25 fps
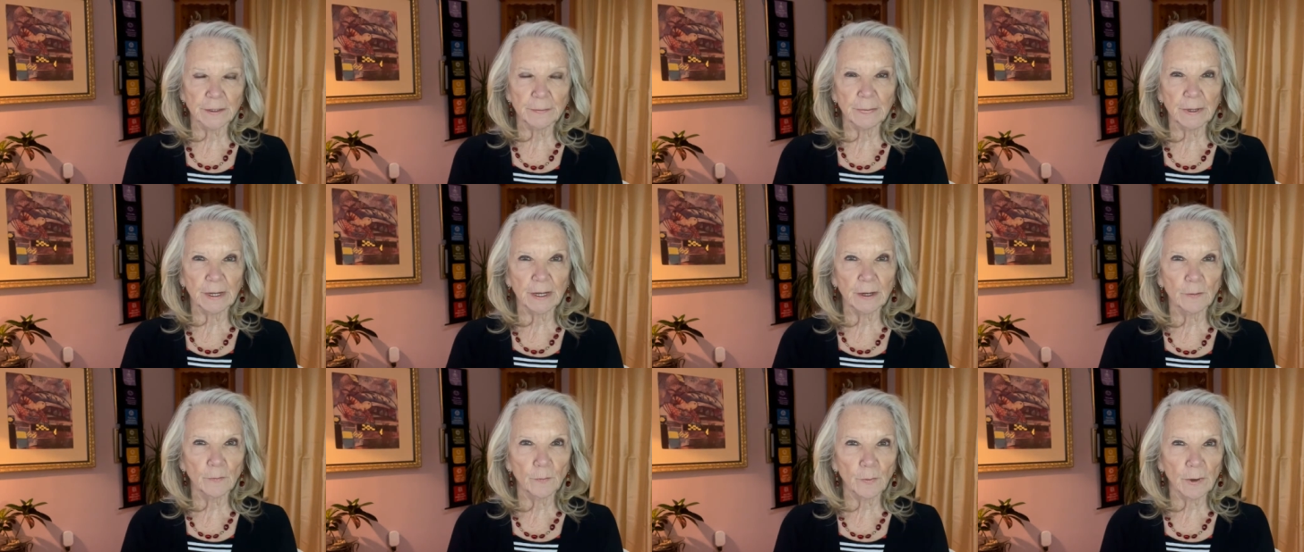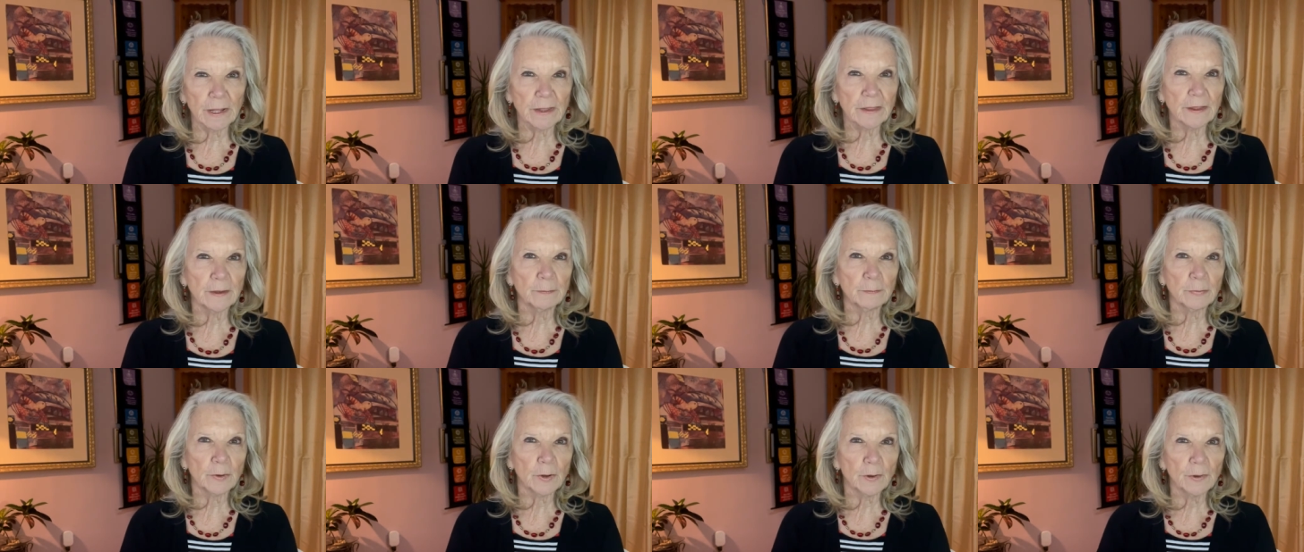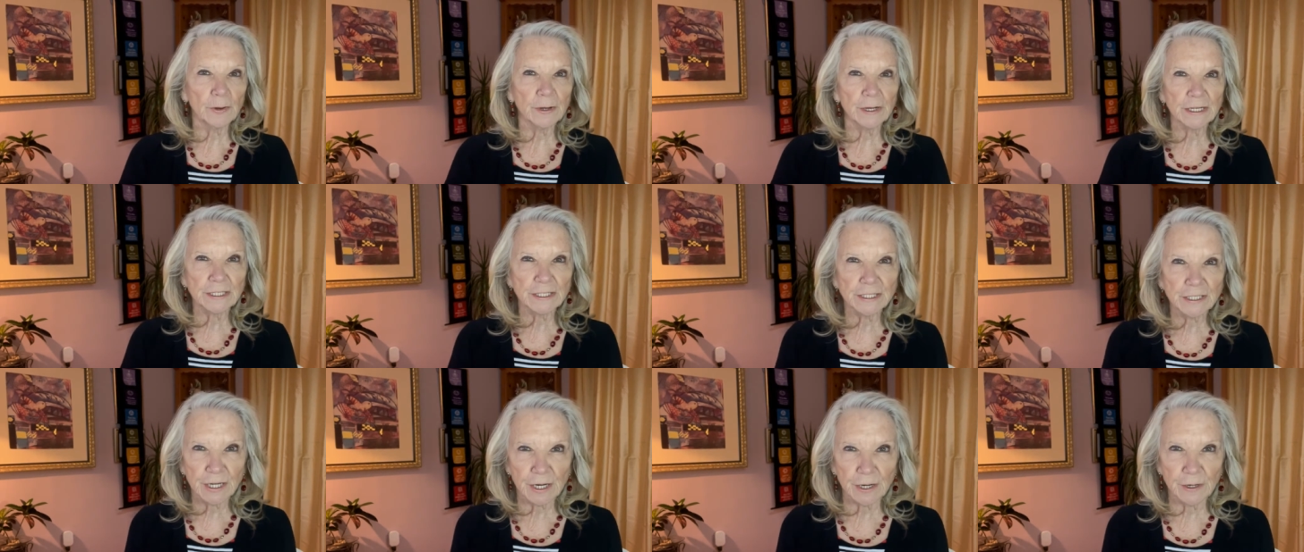being with
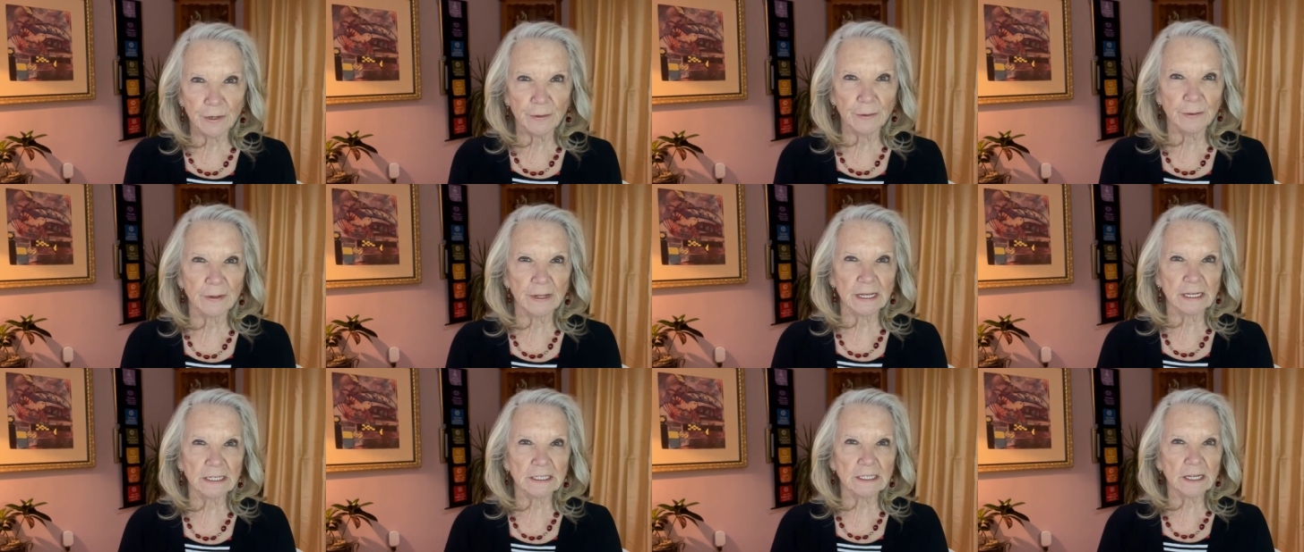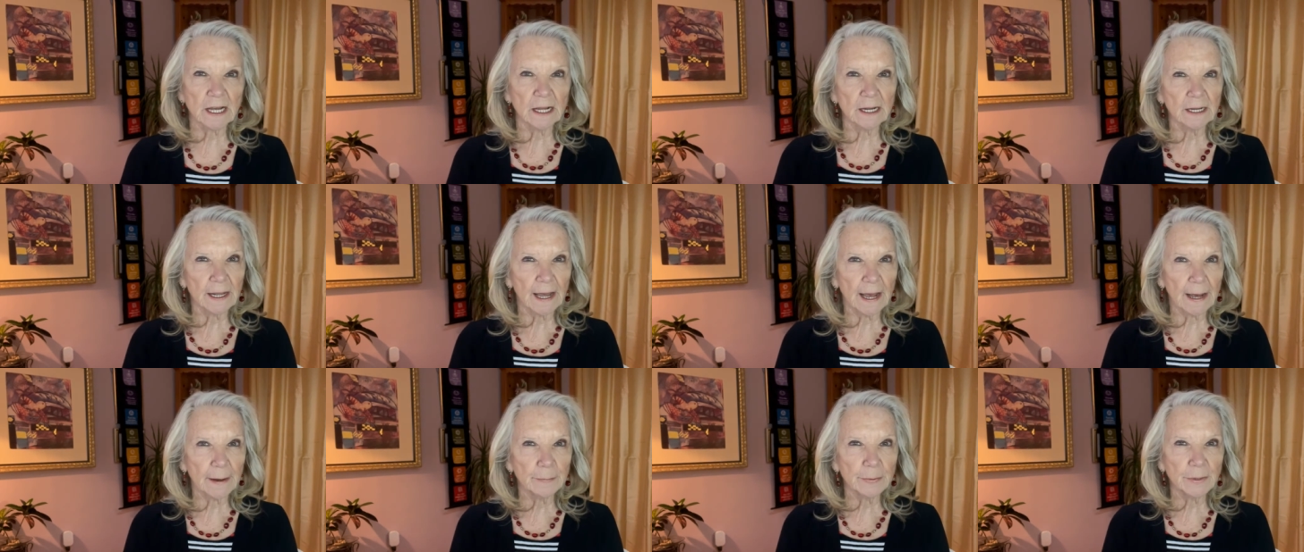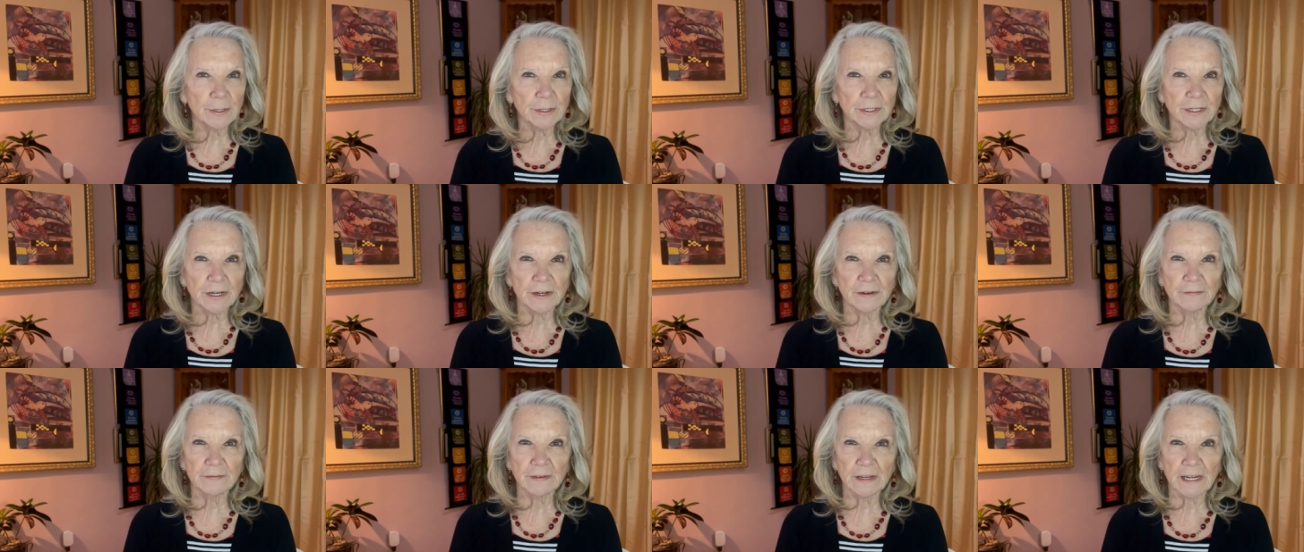employees to do things
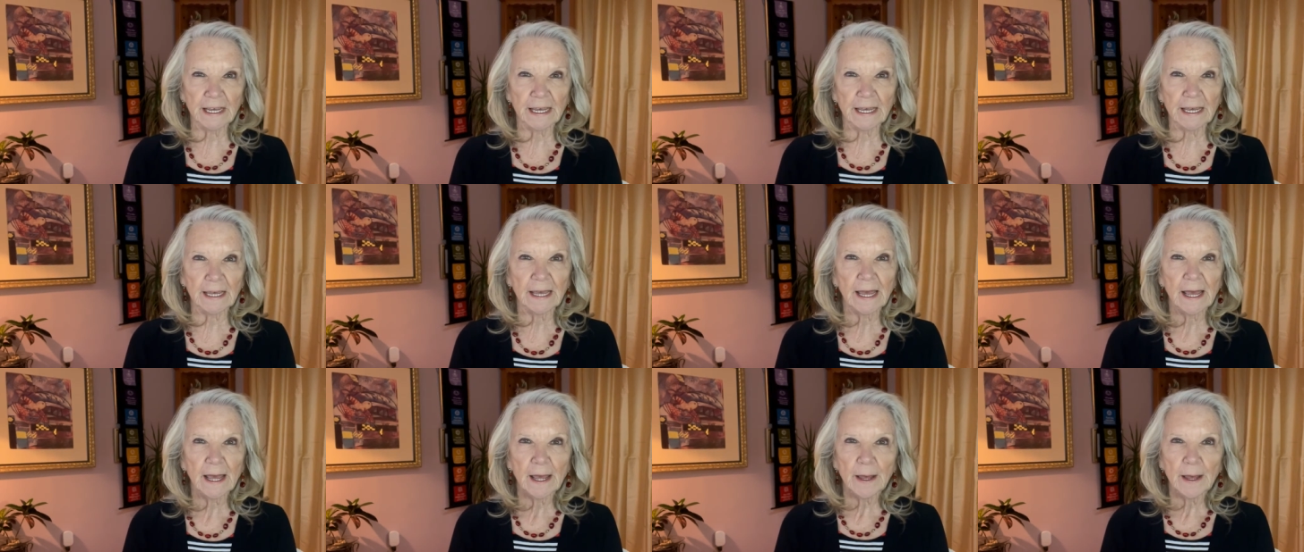collaboratively,